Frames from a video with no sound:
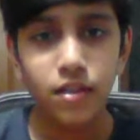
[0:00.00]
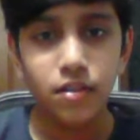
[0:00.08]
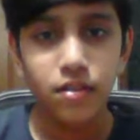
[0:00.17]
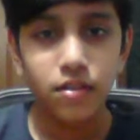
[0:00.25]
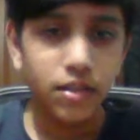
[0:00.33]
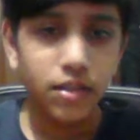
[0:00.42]

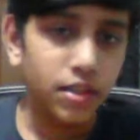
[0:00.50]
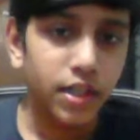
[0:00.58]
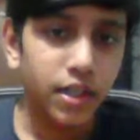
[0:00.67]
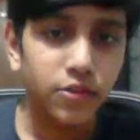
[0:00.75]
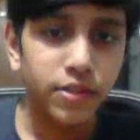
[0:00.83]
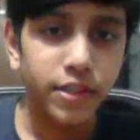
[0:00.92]
Here
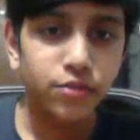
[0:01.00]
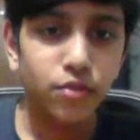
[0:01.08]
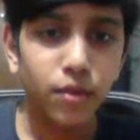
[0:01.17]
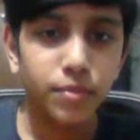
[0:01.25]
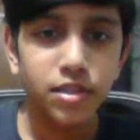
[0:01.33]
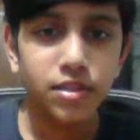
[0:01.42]
there are only two
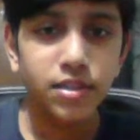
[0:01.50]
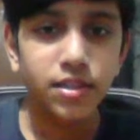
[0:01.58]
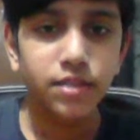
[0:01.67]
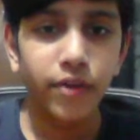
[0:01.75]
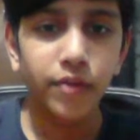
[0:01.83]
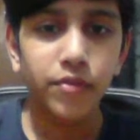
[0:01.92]
options,
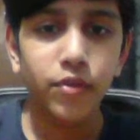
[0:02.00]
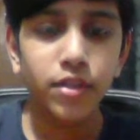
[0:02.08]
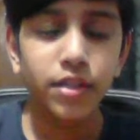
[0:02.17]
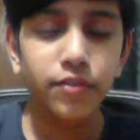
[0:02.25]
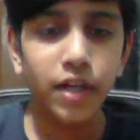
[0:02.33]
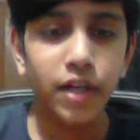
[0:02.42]
C5 or
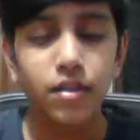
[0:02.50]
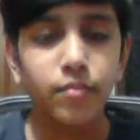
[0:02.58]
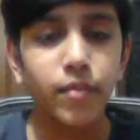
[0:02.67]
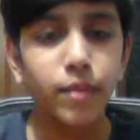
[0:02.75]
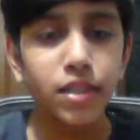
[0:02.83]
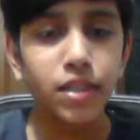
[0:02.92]
E5.
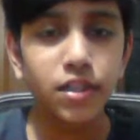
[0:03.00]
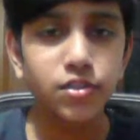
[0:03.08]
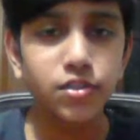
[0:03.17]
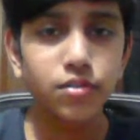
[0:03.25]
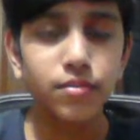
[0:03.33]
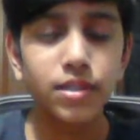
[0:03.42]
Maybe
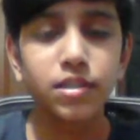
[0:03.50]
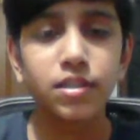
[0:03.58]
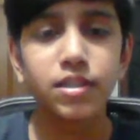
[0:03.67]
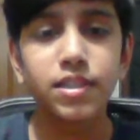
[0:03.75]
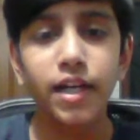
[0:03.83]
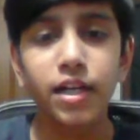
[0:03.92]
Grishchuk was
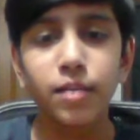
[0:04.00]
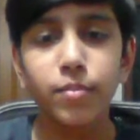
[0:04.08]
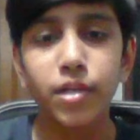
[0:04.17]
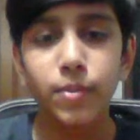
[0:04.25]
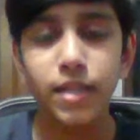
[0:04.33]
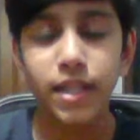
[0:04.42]
deciding
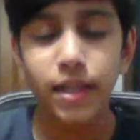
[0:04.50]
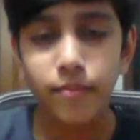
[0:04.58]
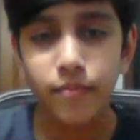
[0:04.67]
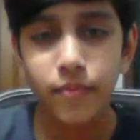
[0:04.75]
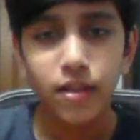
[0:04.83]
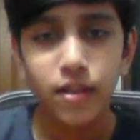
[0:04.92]
between
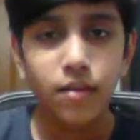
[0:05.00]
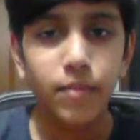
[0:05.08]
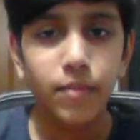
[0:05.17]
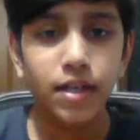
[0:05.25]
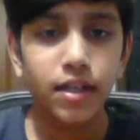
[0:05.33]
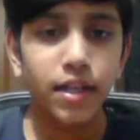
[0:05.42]
them,
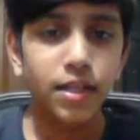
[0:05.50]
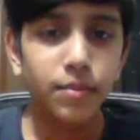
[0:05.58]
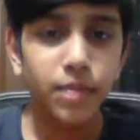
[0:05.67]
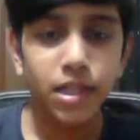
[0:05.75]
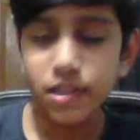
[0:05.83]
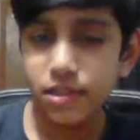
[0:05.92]
but 18
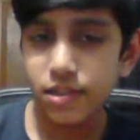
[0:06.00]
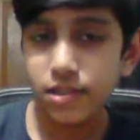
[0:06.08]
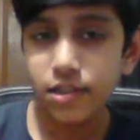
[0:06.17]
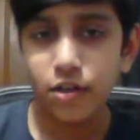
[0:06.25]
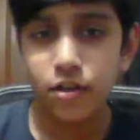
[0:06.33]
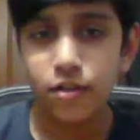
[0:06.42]
minutes is
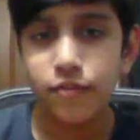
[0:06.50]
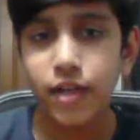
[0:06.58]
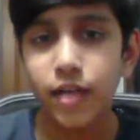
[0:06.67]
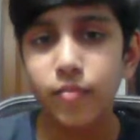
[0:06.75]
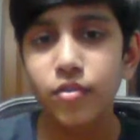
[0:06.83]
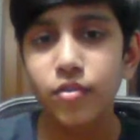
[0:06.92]
a lot of
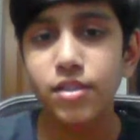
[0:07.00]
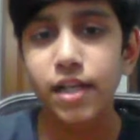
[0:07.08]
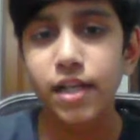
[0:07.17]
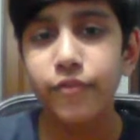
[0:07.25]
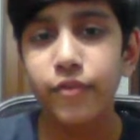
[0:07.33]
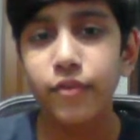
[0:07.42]
time to
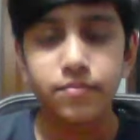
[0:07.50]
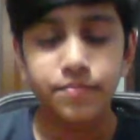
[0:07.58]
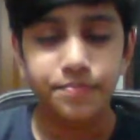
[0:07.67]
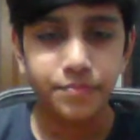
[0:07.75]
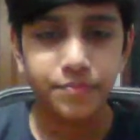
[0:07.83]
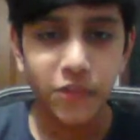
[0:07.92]
decide for
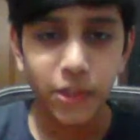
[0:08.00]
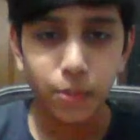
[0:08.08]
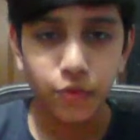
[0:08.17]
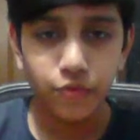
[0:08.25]
one move.